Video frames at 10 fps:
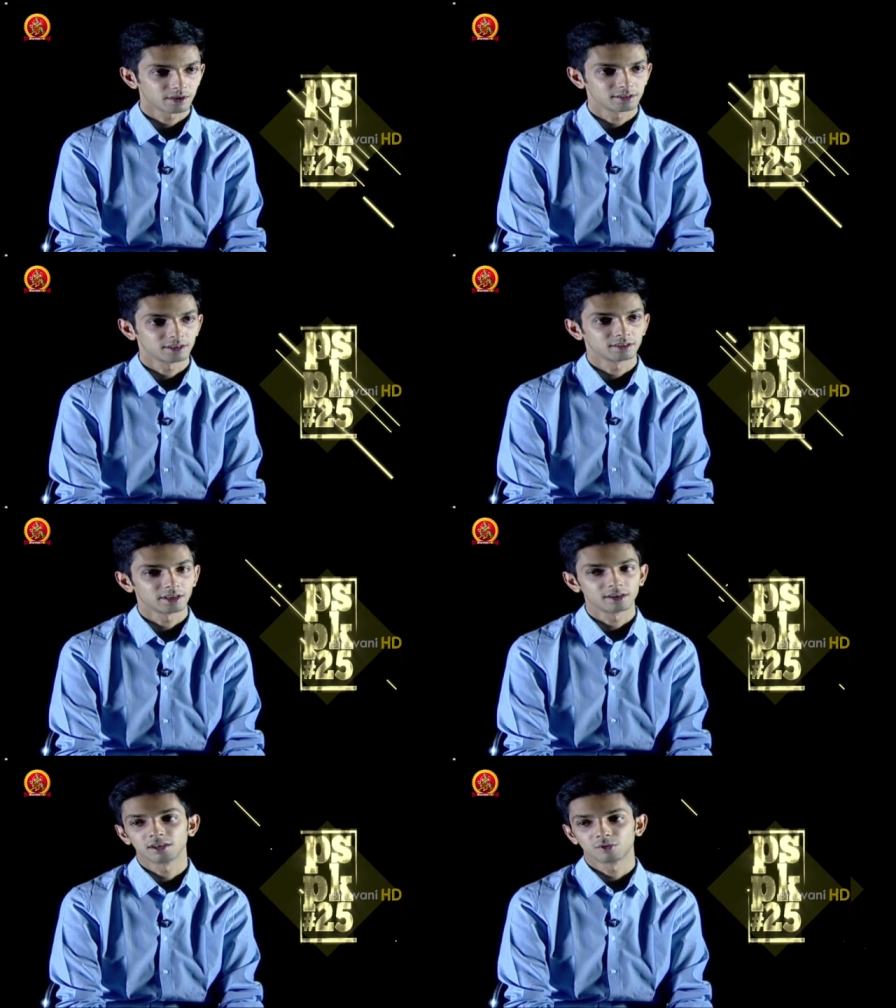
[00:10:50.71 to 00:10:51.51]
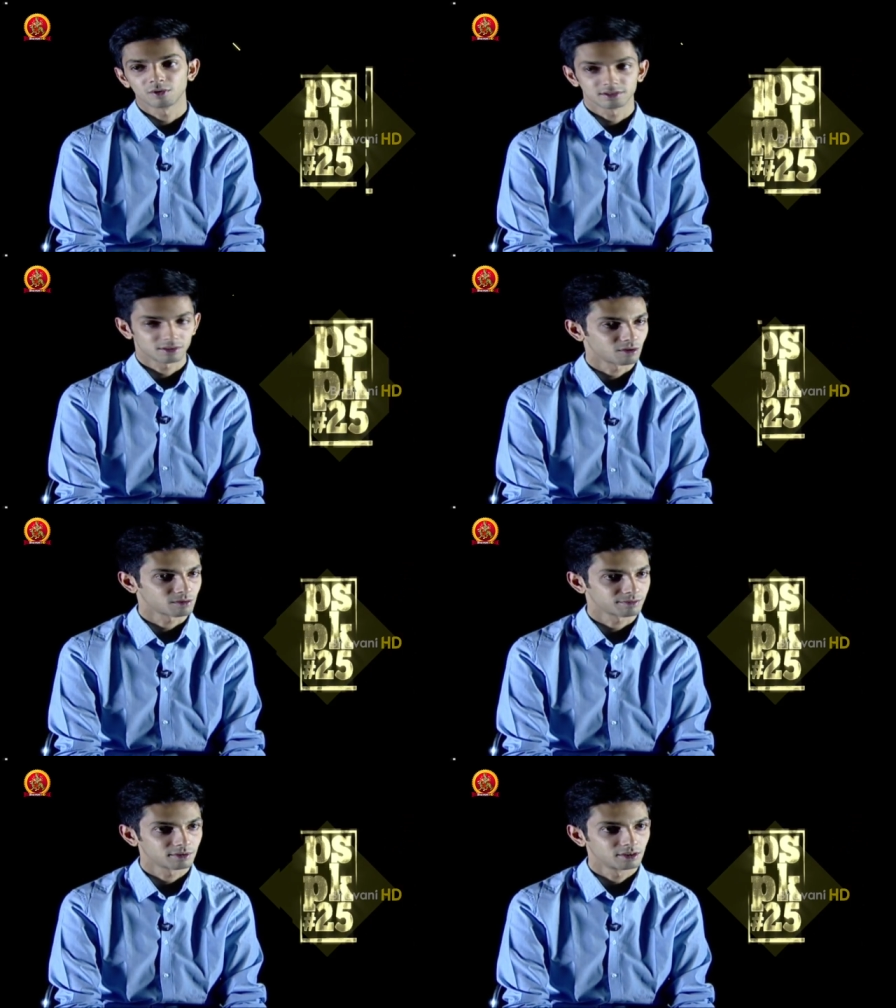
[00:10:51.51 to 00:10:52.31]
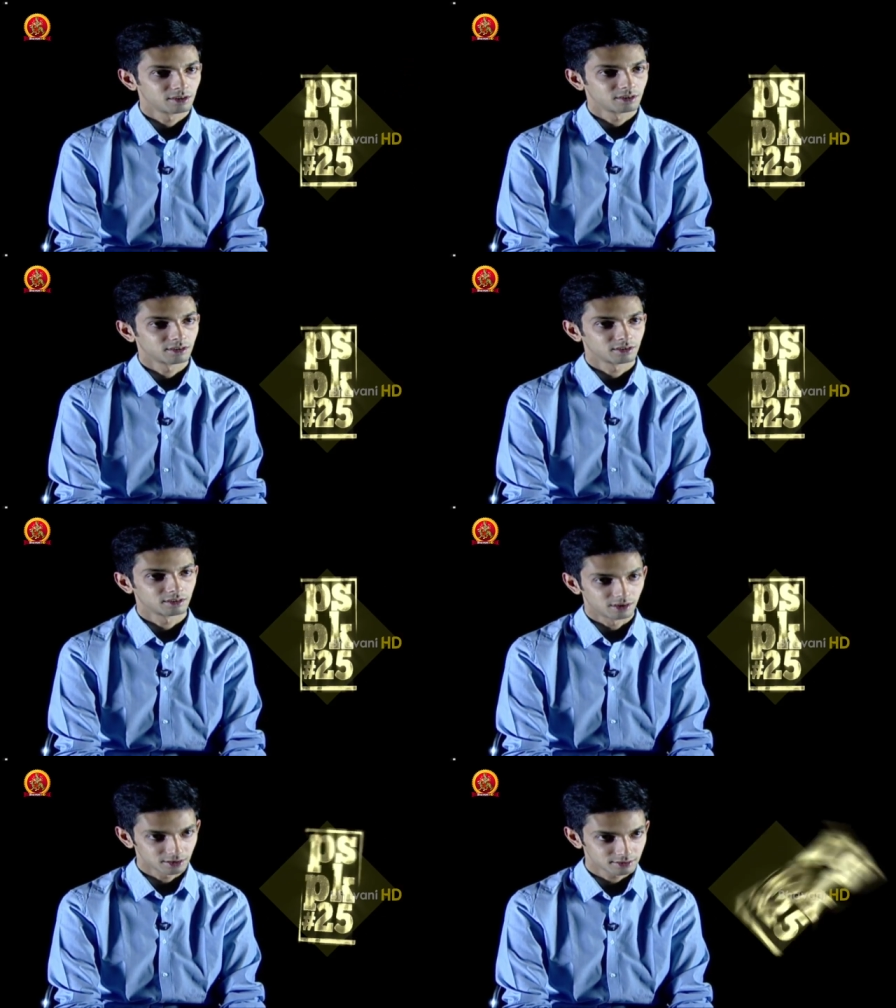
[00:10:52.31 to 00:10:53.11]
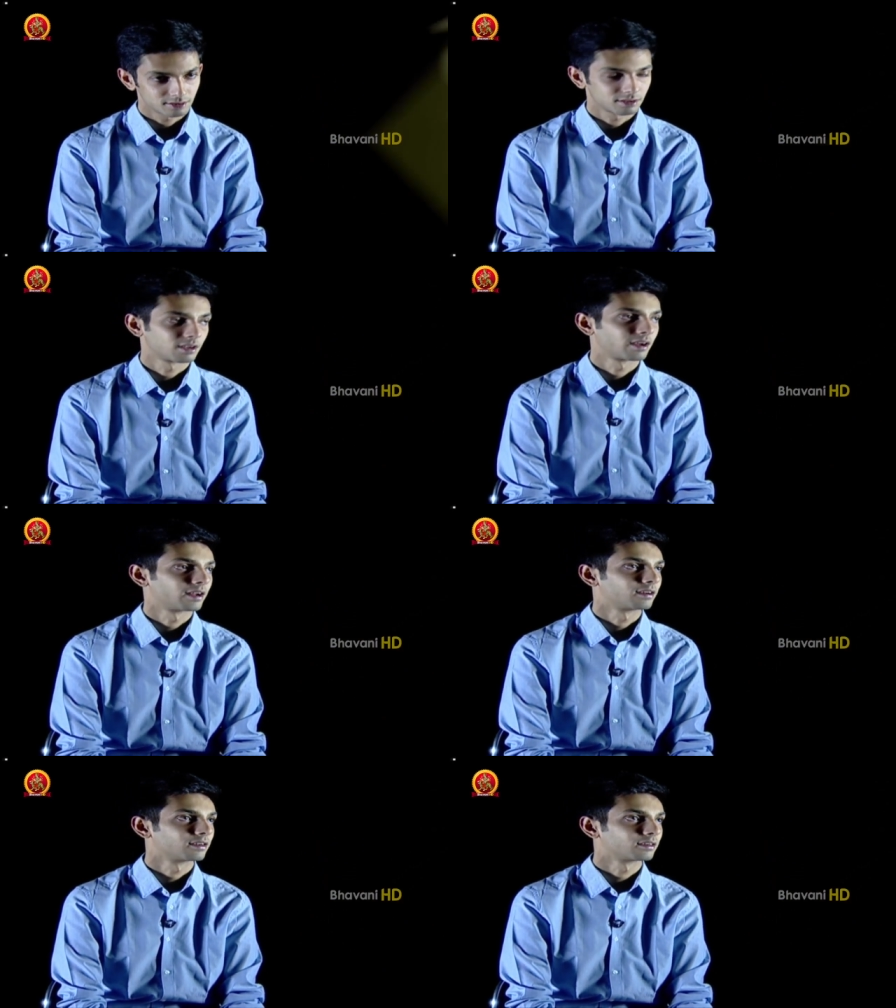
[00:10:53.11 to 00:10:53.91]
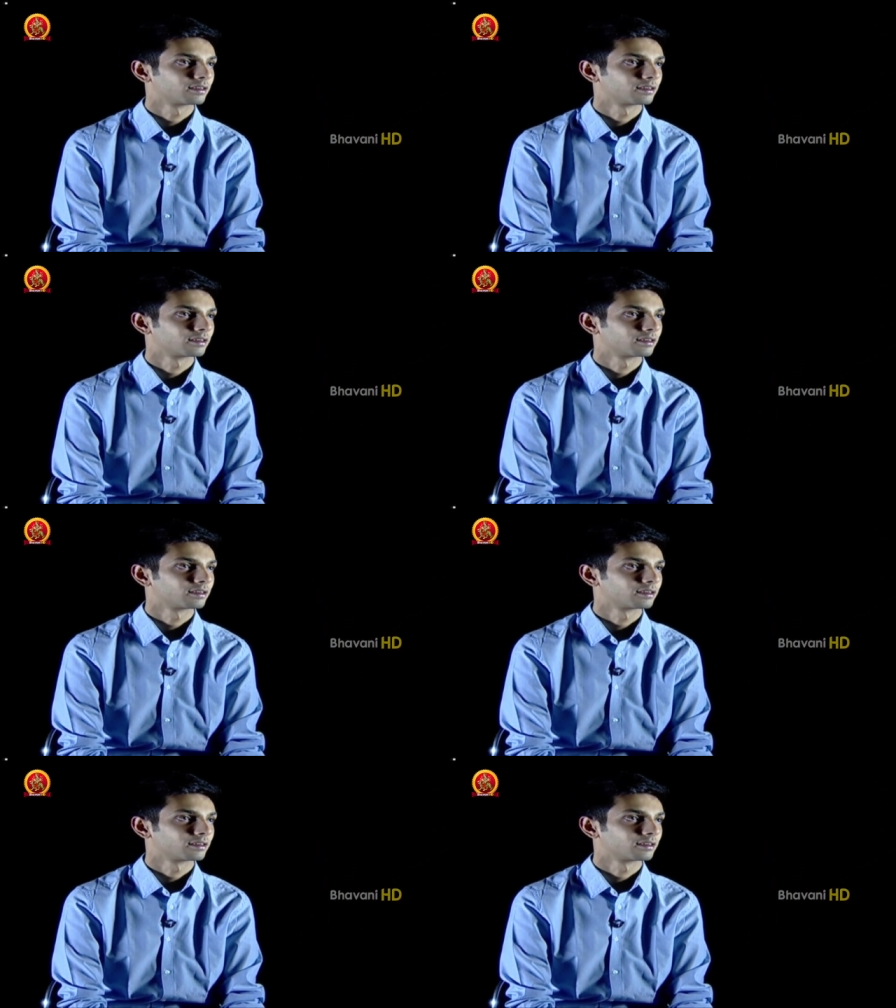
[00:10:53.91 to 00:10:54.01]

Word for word: I think that requires a lot of guts, and